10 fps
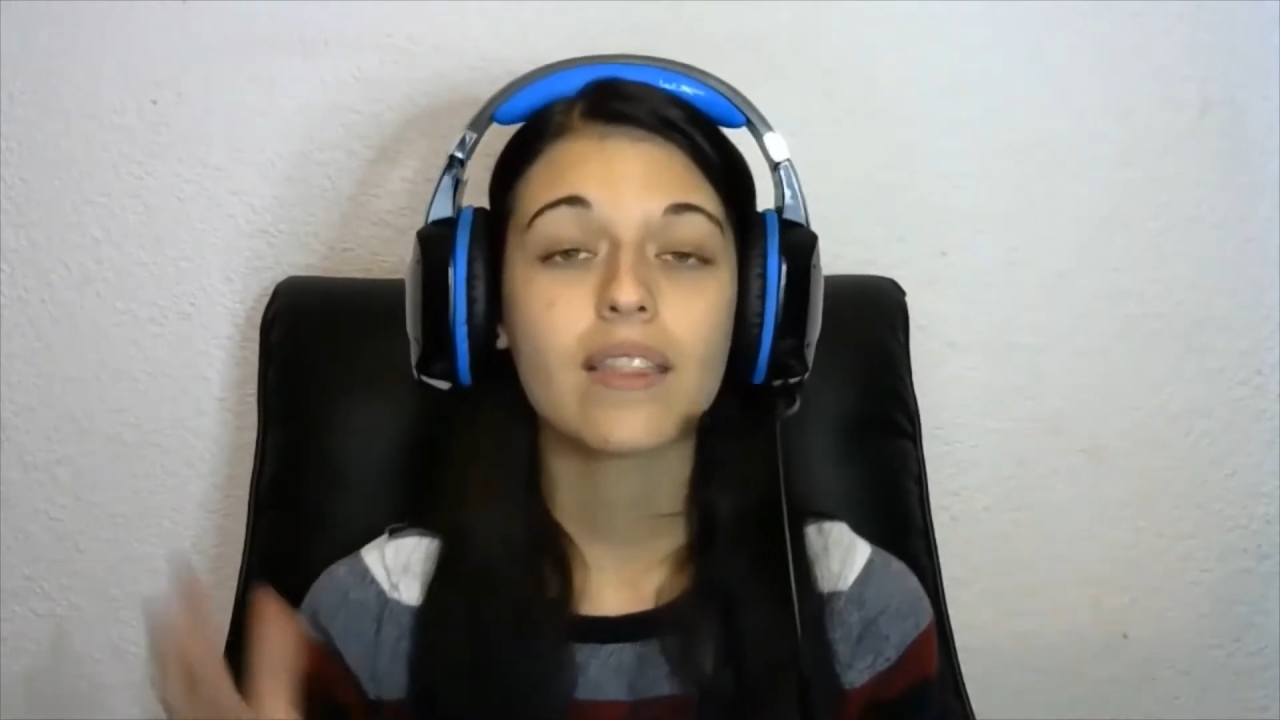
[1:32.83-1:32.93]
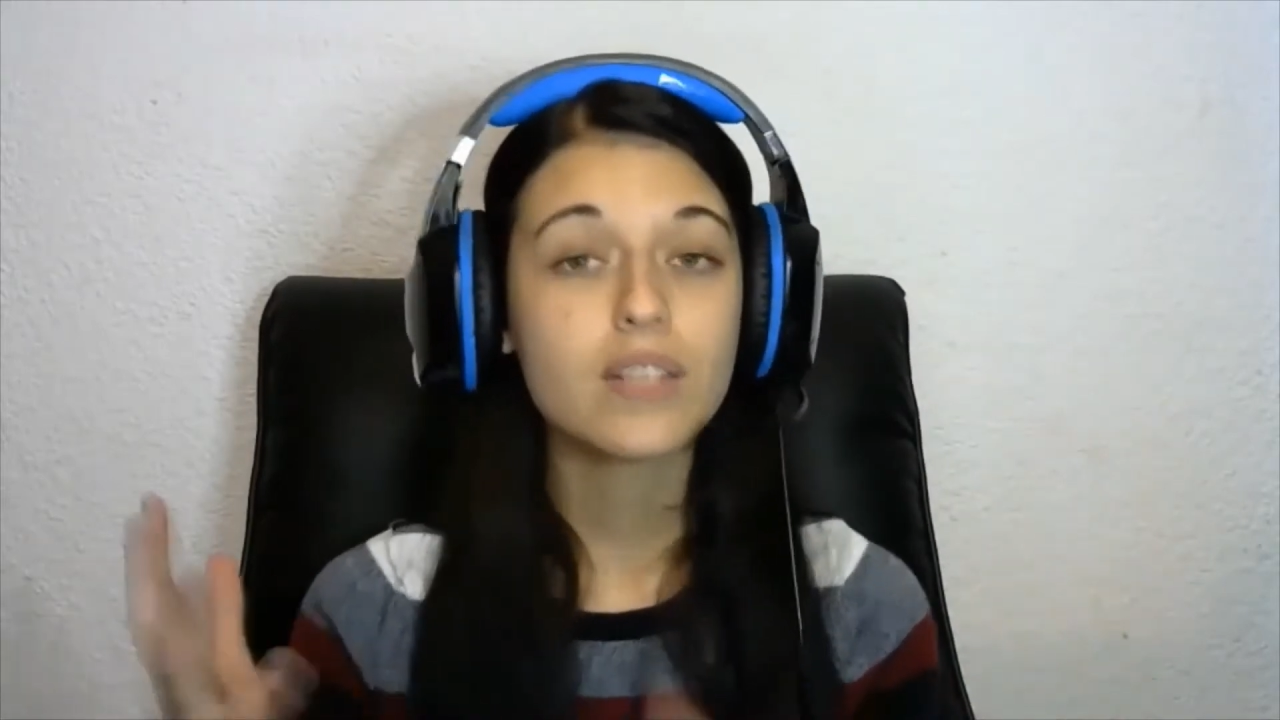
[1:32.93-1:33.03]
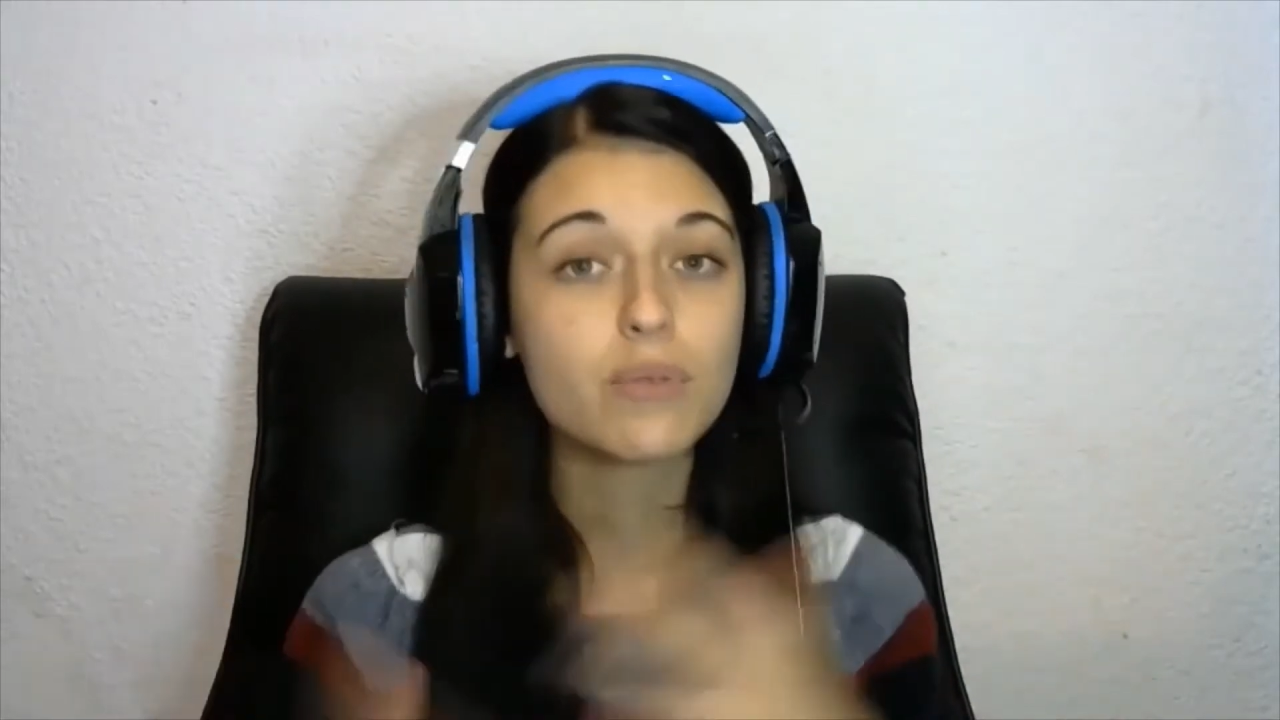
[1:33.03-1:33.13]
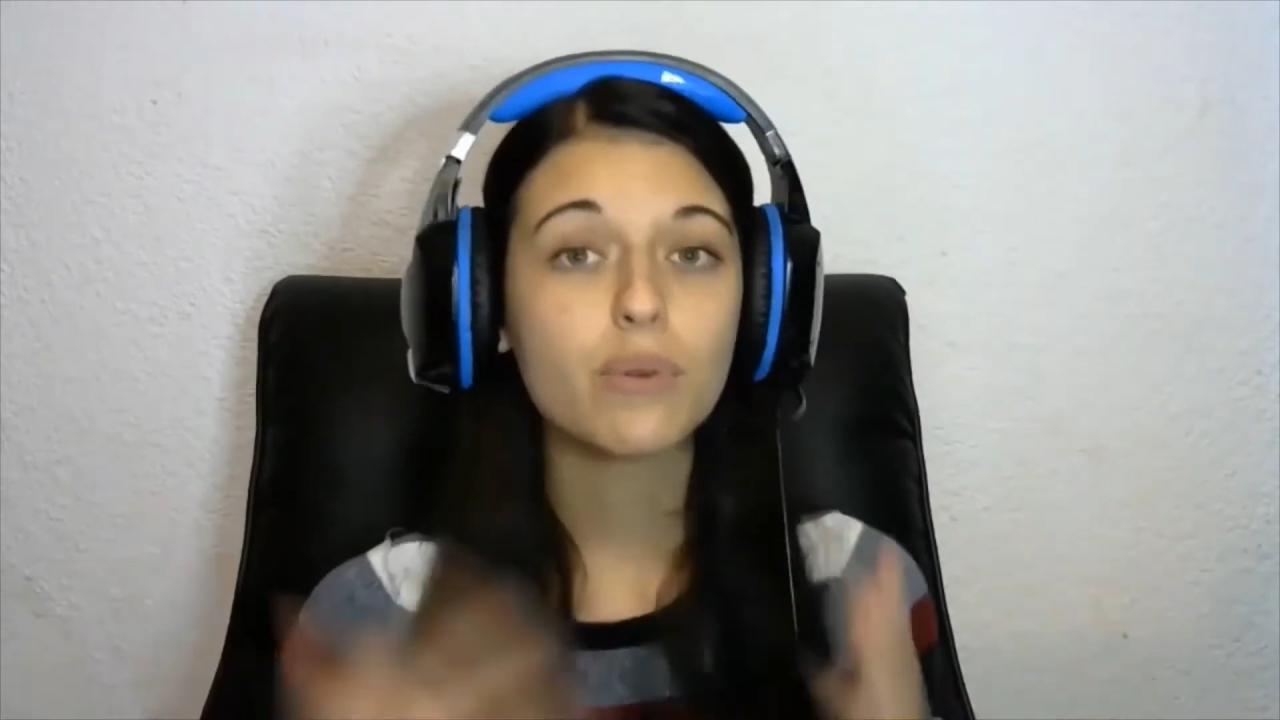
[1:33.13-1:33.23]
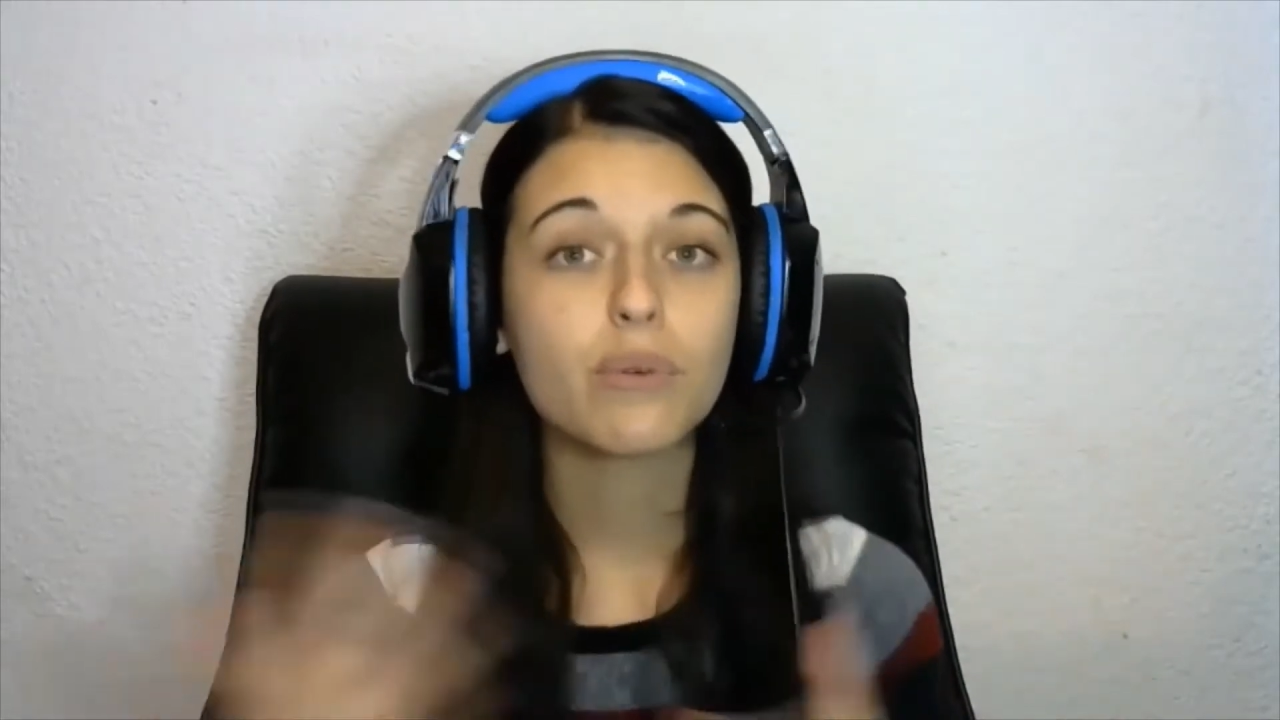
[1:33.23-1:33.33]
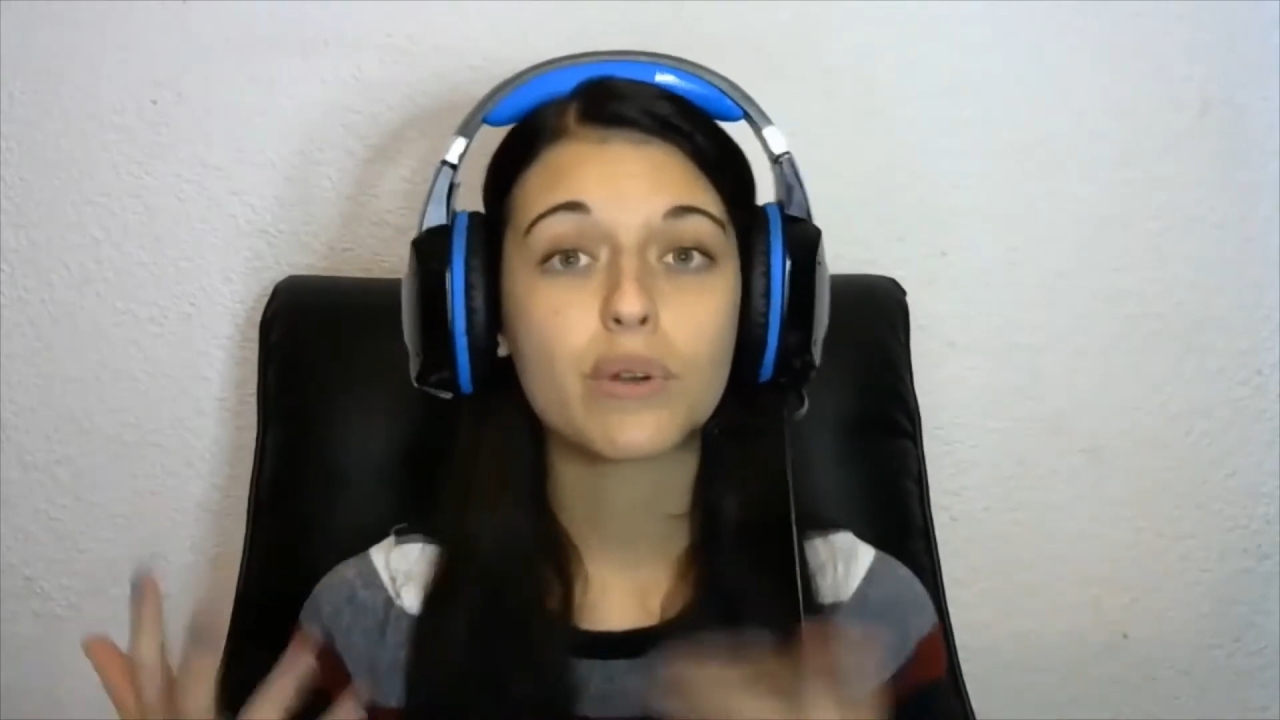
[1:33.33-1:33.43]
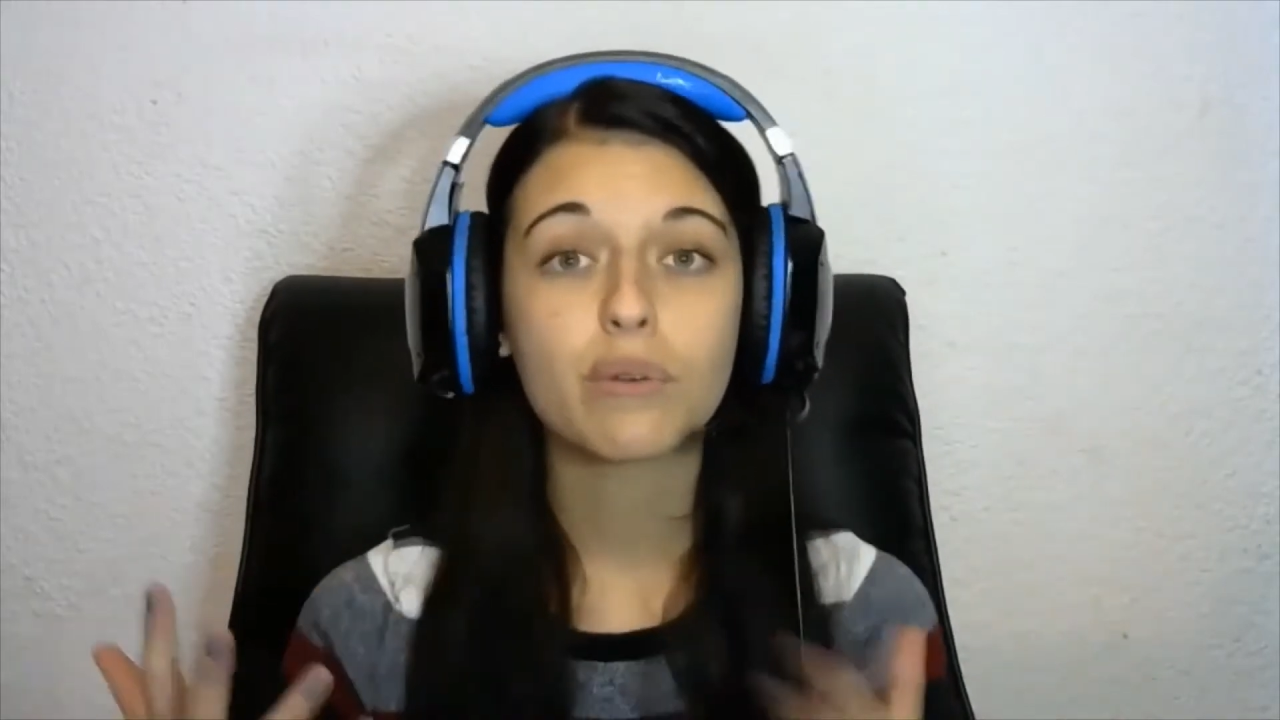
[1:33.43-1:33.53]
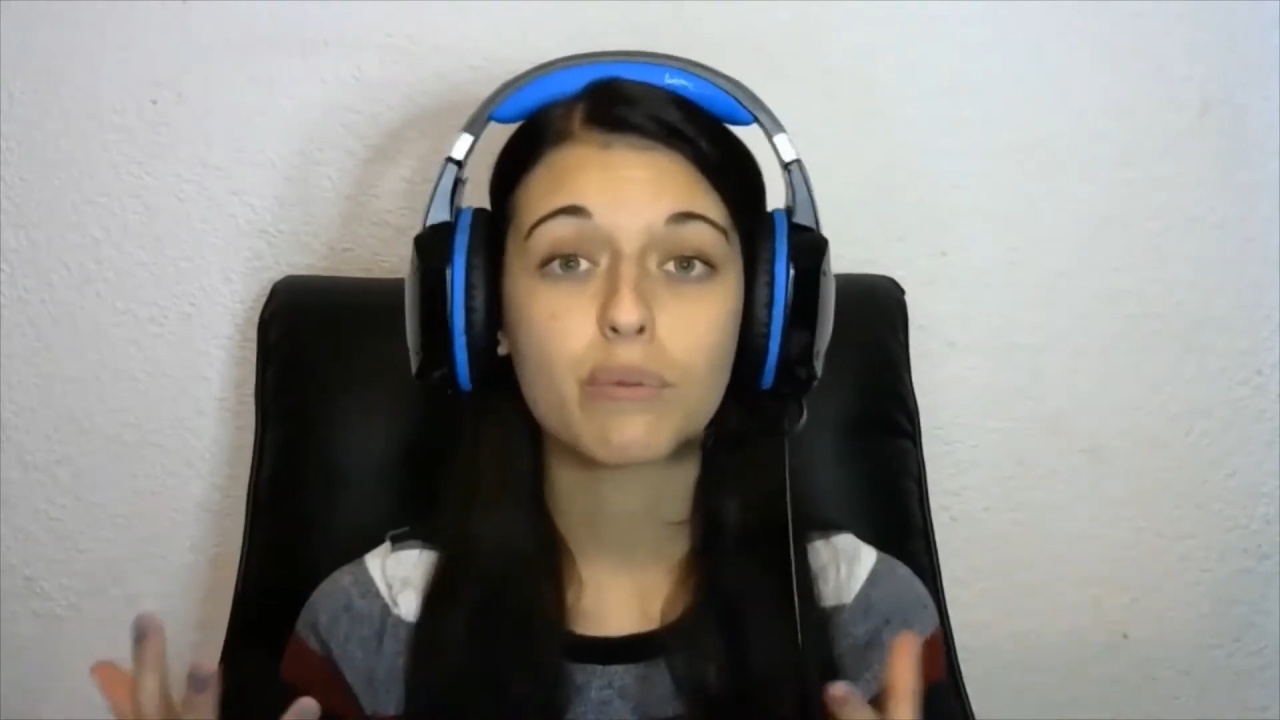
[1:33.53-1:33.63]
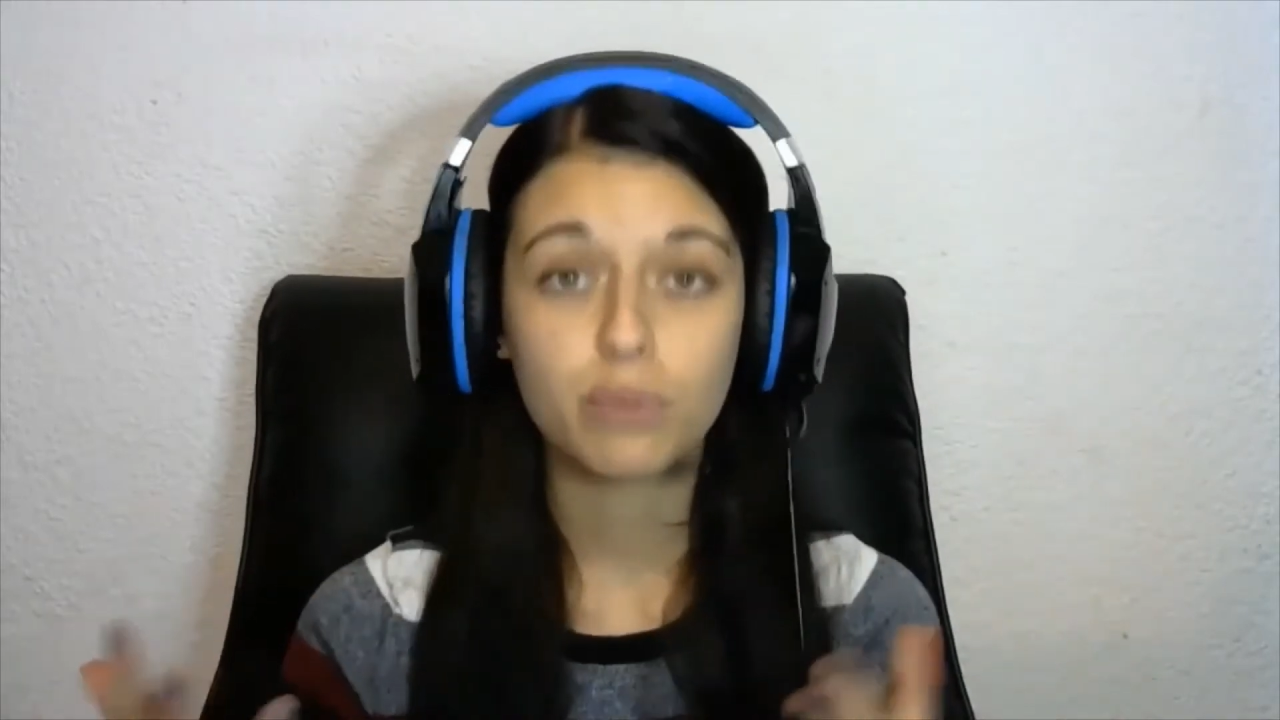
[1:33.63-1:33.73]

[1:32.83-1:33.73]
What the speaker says: This will